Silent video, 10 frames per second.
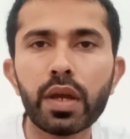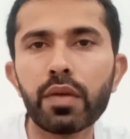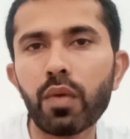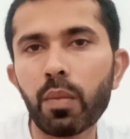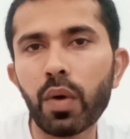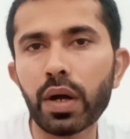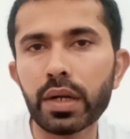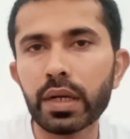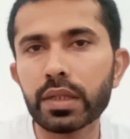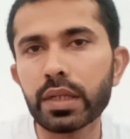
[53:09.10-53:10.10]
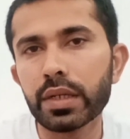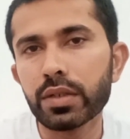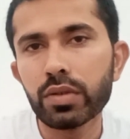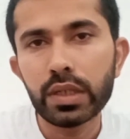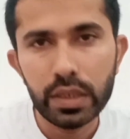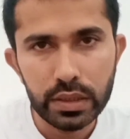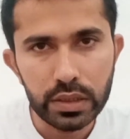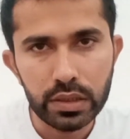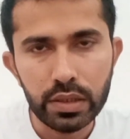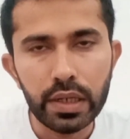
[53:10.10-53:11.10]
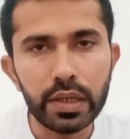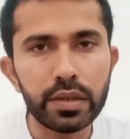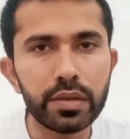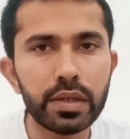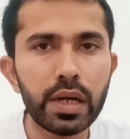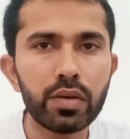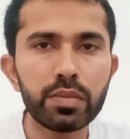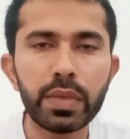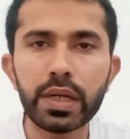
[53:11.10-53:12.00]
Vermont, a New England state, the renowned